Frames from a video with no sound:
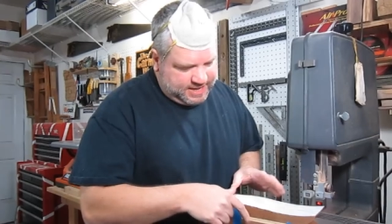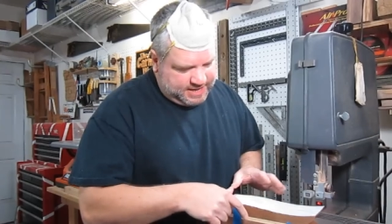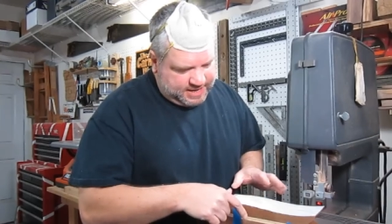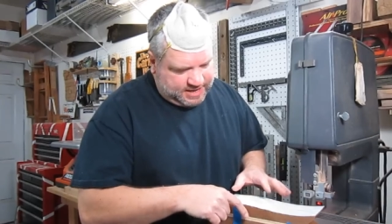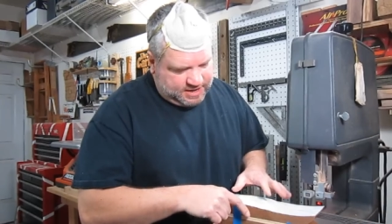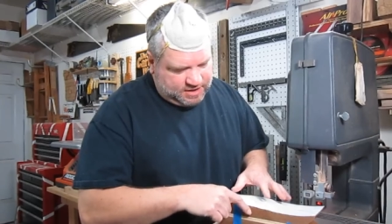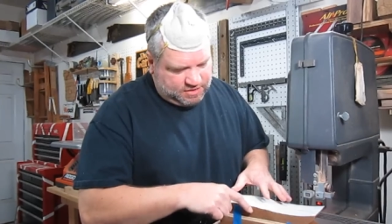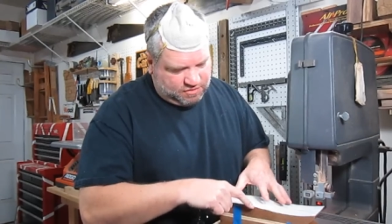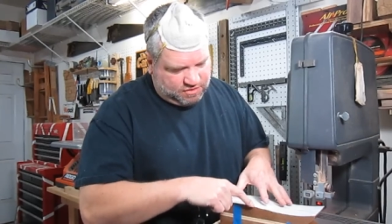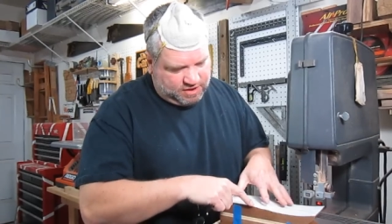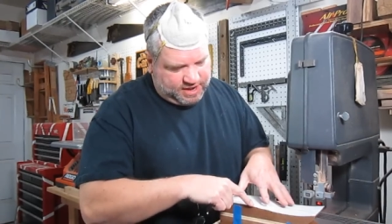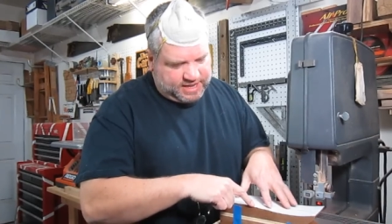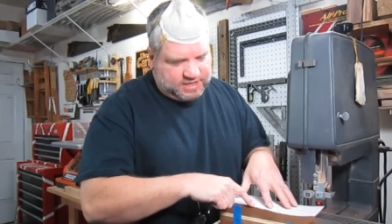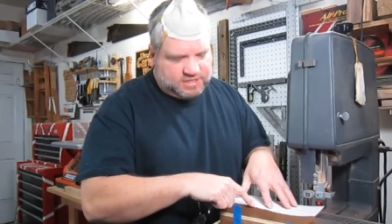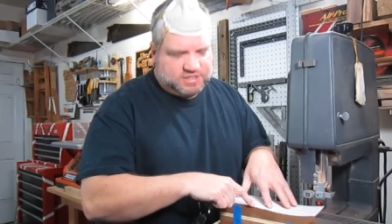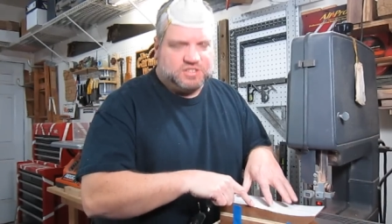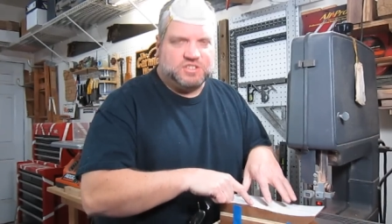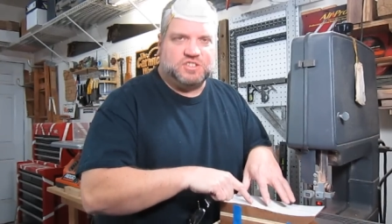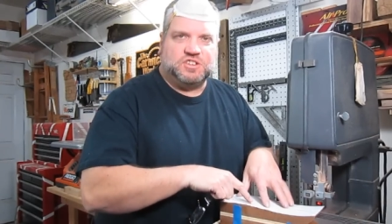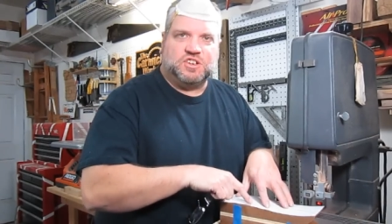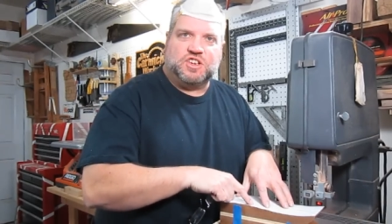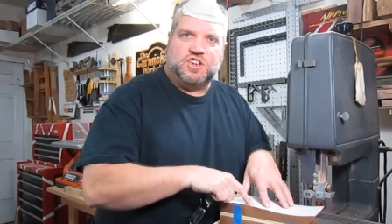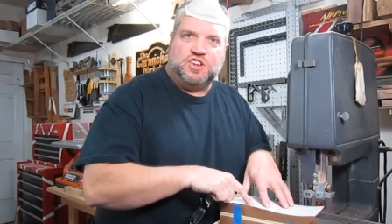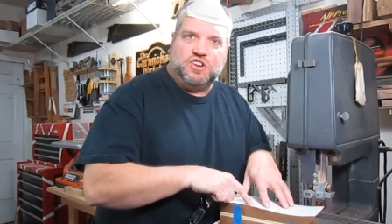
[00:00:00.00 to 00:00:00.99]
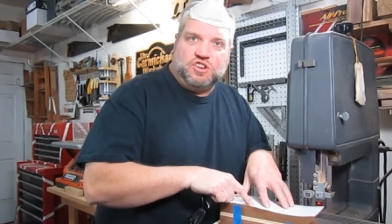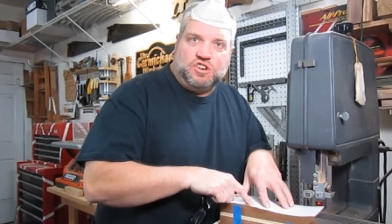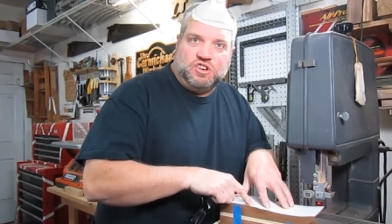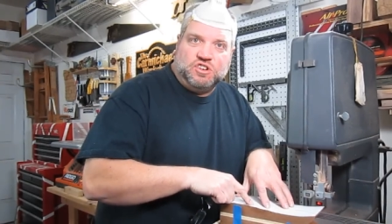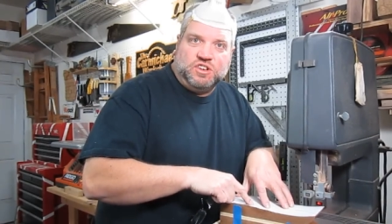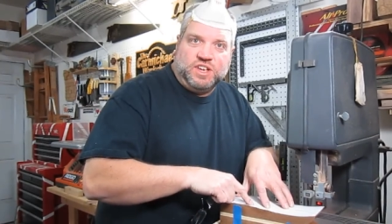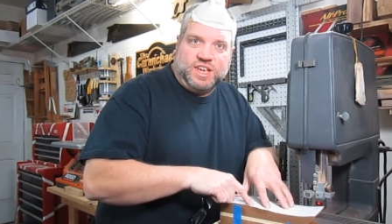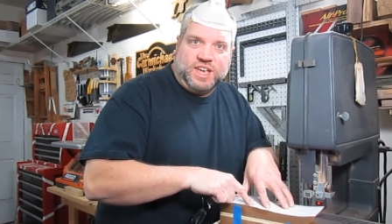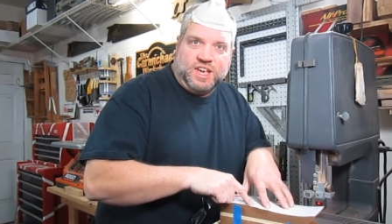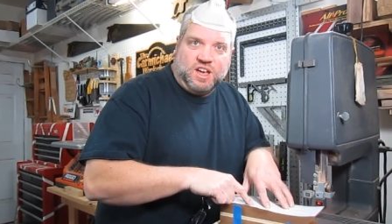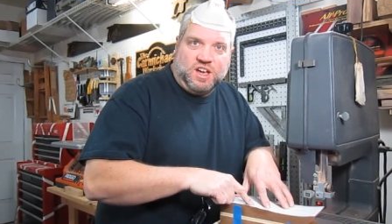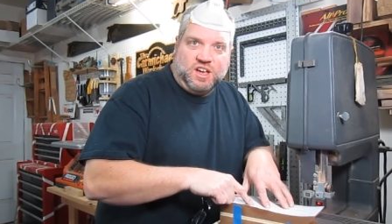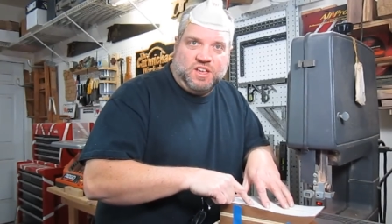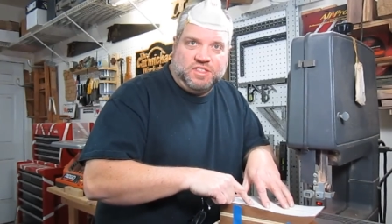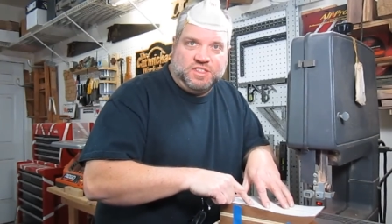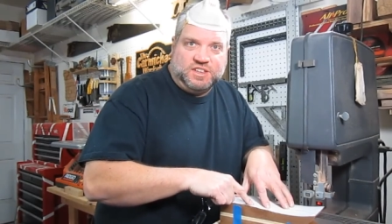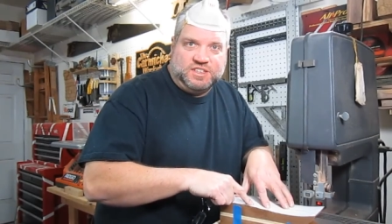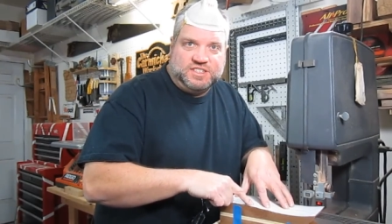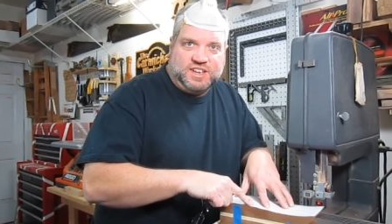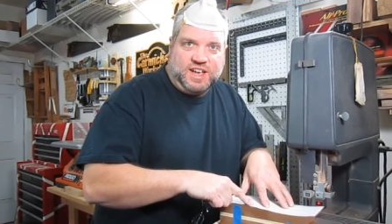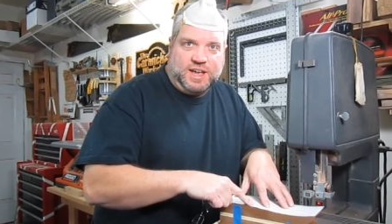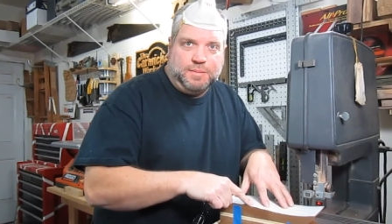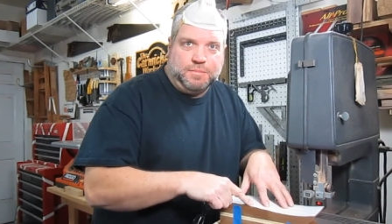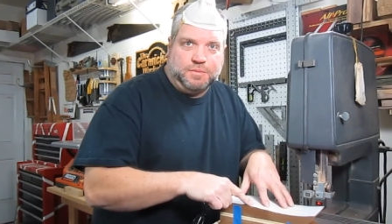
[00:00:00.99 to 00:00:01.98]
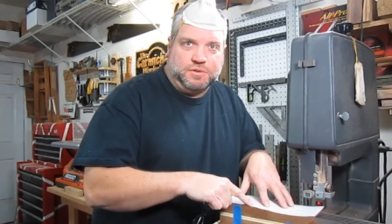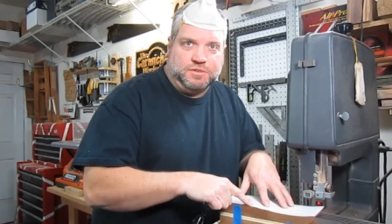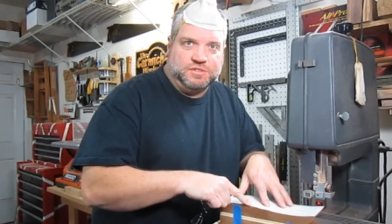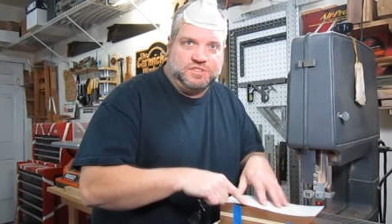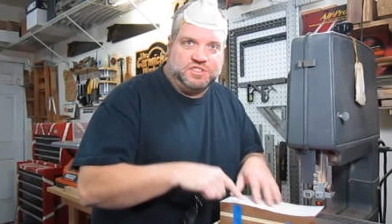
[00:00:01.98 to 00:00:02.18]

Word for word: it rests securely on the table.